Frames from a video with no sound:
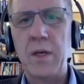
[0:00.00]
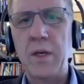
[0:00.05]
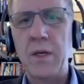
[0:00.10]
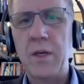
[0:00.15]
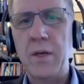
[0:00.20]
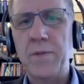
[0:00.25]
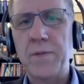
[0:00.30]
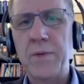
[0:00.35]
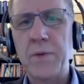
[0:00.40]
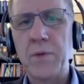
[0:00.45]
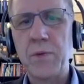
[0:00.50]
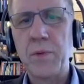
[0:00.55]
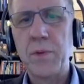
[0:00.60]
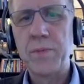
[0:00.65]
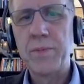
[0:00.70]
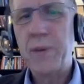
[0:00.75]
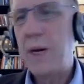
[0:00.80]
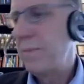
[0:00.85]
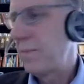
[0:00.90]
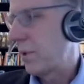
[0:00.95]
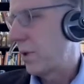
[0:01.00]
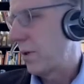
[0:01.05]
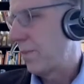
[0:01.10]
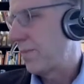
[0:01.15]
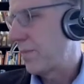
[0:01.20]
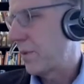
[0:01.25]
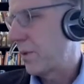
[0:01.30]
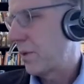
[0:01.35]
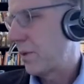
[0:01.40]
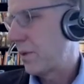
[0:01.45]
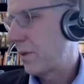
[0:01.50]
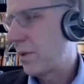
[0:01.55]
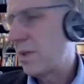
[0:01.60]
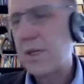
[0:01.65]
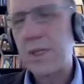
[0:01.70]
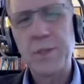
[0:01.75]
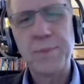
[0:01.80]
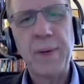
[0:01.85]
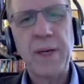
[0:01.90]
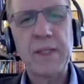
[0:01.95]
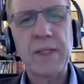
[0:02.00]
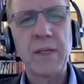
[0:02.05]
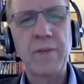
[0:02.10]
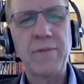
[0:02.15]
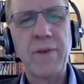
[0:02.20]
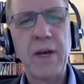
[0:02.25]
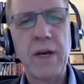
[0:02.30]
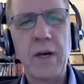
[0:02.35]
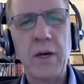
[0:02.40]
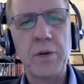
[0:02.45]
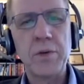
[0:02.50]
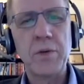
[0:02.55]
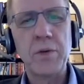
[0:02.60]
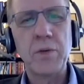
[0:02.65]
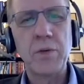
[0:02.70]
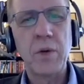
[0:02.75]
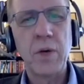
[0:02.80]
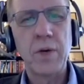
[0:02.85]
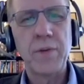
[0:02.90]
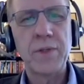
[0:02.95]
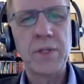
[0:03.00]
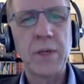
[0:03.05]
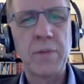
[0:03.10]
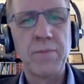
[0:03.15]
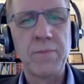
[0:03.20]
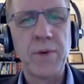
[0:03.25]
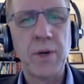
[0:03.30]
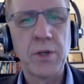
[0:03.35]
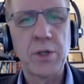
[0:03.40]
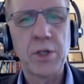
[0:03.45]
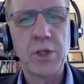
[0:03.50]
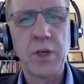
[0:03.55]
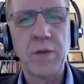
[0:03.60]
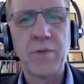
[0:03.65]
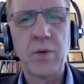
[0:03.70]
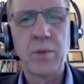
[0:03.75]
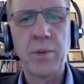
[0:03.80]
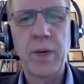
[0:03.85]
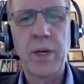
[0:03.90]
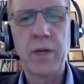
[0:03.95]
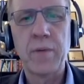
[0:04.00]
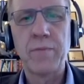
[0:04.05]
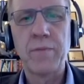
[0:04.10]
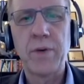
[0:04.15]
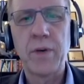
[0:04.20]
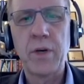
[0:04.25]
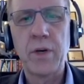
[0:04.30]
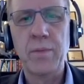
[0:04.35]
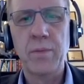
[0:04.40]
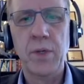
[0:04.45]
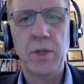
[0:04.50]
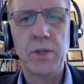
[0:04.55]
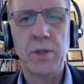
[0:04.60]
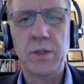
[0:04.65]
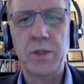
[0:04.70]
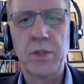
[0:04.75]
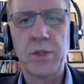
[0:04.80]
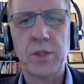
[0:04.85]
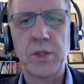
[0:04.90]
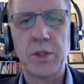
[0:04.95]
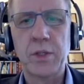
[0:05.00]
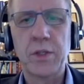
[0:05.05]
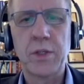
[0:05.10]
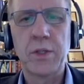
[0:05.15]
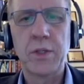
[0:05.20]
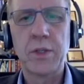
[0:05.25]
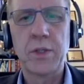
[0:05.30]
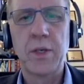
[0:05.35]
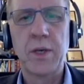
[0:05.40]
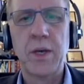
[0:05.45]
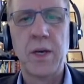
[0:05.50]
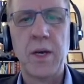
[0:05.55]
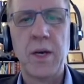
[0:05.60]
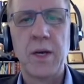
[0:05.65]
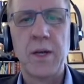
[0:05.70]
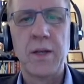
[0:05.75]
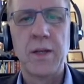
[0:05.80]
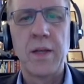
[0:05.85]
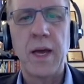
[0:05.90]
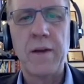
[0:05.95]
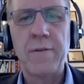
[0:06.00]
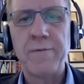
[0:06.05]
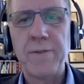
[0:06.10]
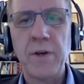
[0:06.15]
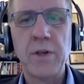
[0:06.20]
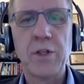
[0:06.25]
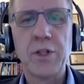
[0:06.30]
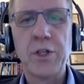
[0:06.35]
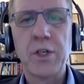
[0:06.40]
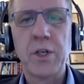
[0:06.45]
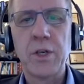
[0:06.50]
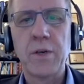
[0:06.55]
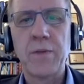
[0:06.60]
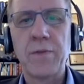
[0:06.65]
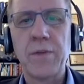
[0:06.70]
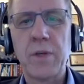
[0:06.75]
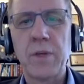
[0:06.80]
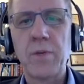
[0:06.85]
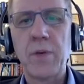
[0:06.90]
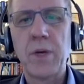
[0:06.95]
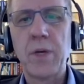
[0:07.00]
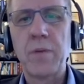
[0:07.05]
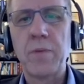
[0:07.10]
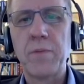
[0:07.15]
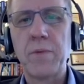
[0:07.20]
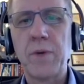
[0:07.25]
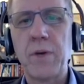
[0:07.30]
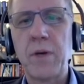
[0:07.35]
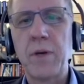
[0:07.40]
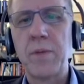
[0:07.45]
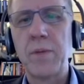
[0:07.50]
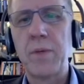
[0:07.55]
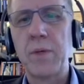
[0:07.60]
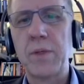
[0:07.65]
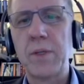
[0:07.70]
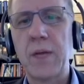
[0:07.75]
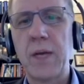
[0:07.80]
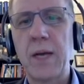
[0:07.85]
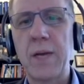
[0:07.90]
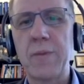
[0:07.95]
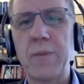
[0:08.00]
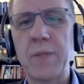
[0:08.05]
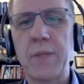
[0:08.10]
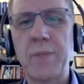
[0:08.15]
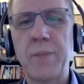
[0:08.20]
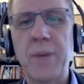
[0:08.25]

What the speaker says: if you remember, the expected value of some function of a random variable is just that function of the random variable times the